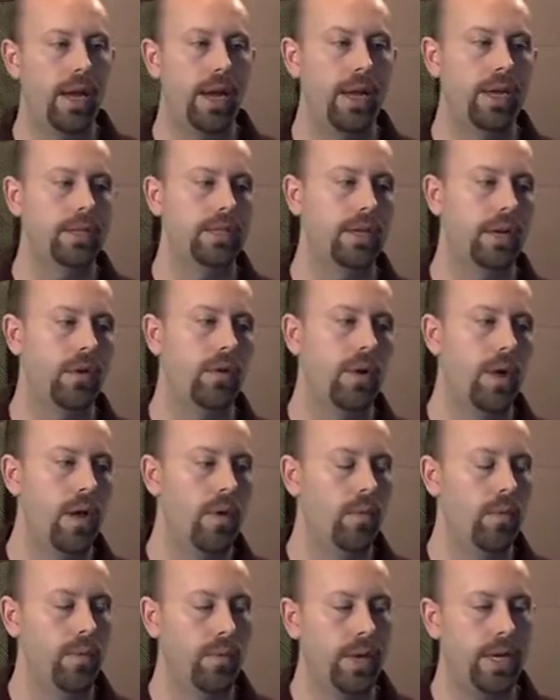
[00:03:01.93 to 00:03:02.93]
And so
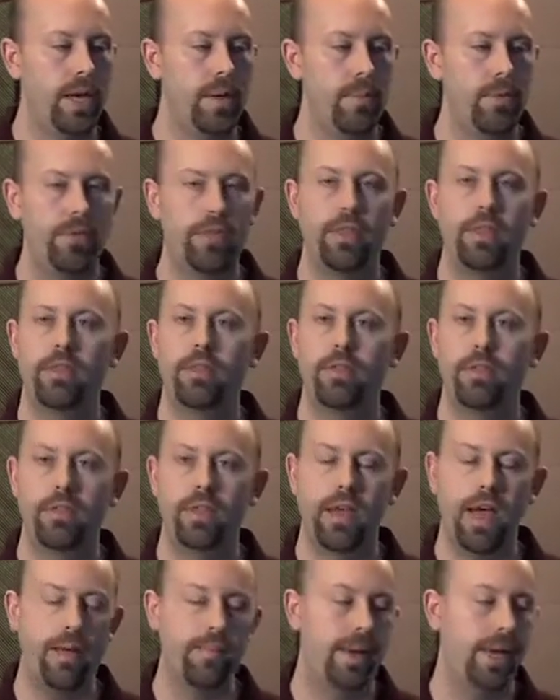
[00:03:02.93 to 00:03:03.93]
when we come with
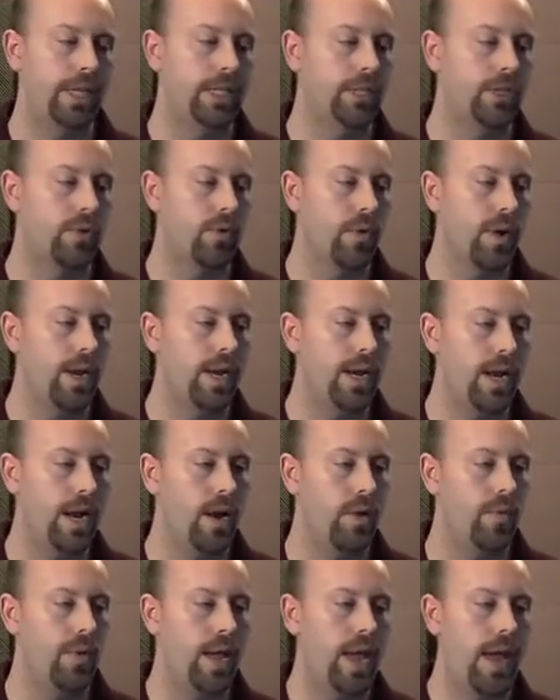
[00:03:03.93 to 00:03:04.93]
that main screen
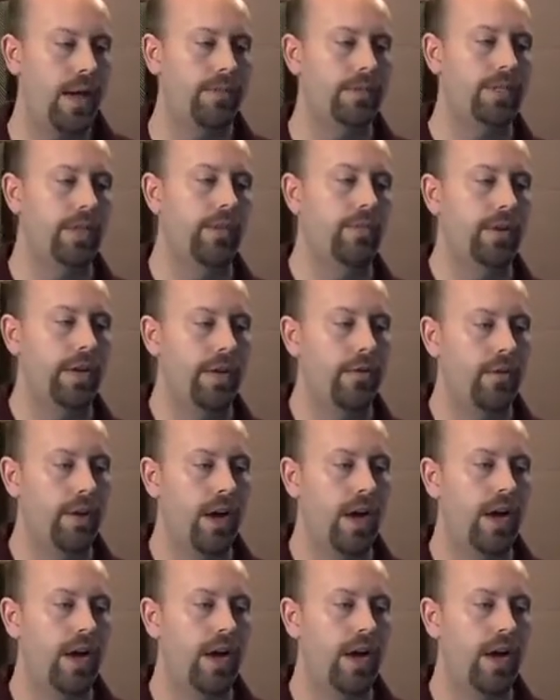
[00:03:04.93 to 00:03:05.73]
here, we have several different